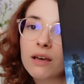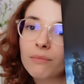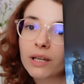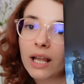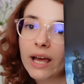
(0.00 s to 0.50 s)

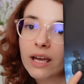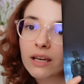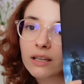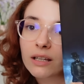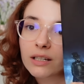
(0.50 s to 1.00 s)
but
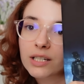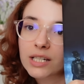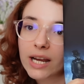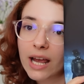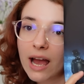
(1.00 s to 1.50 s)
like
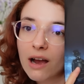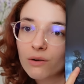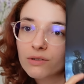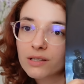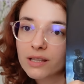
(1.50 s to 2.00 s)
check
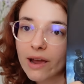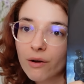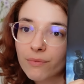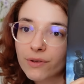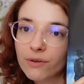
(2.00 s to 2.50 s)
out
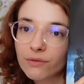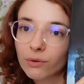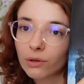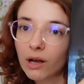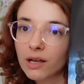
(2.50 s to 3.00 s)
their
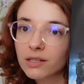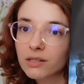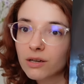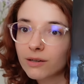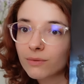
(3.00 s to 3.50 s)
beautiful
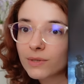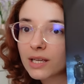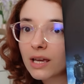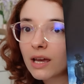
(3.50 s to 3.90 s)
costumes.